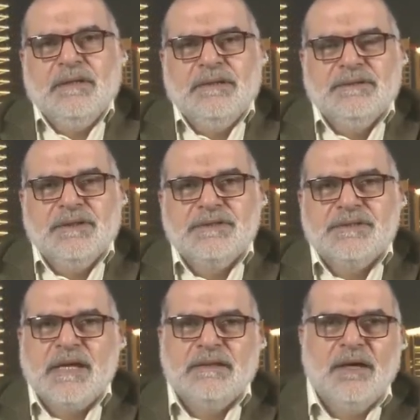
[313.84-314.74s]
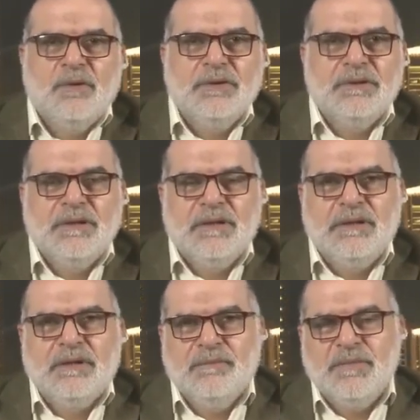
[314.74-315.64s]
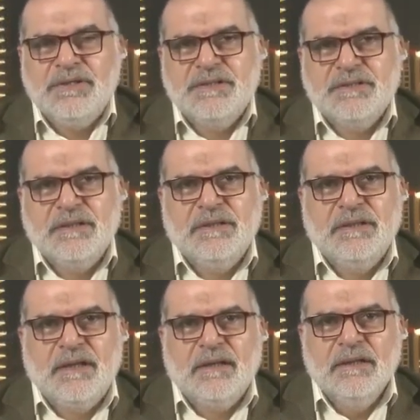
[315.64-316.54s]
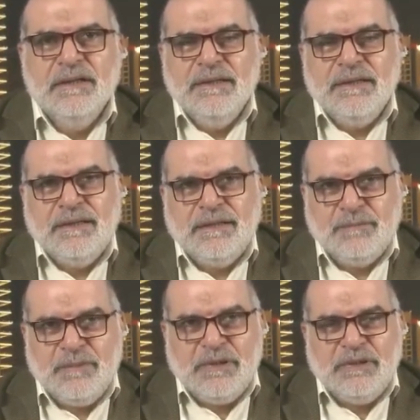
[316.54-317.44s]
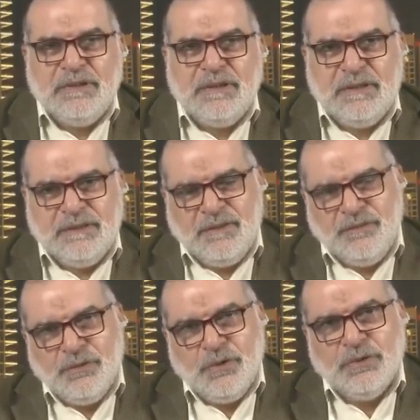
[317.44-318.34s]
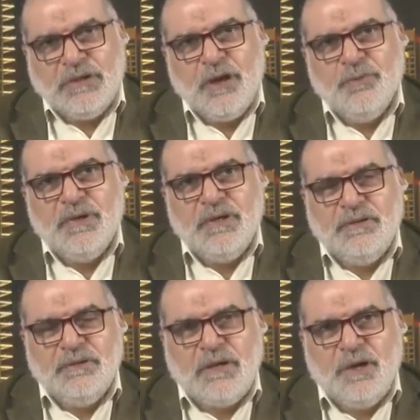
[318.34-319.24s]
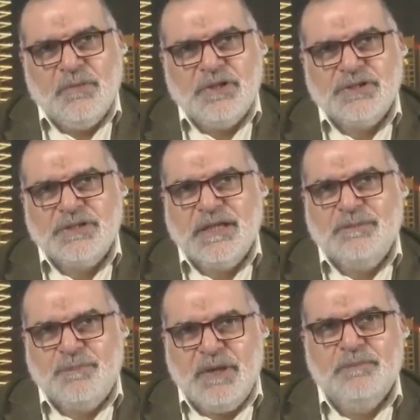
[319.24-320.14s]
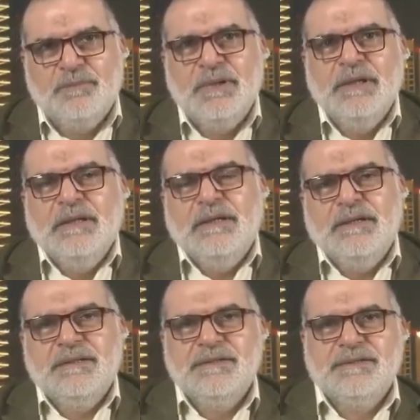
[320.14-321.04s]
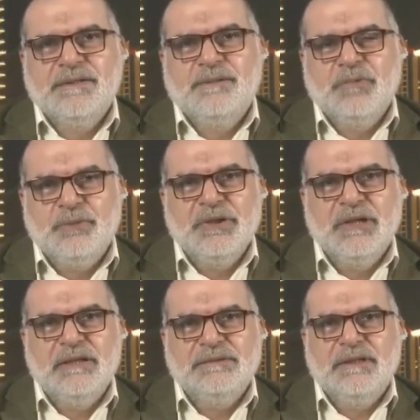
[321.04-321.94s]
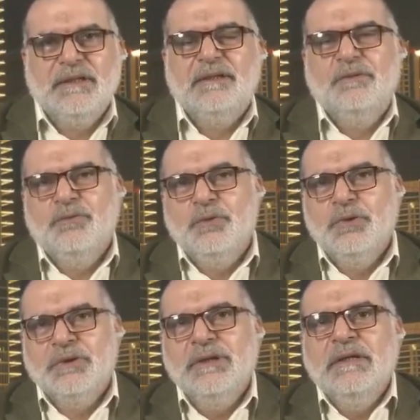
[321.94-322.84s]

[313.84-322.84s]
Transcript: interests and our bases in Iraq. If you note how much they pump this propaganda war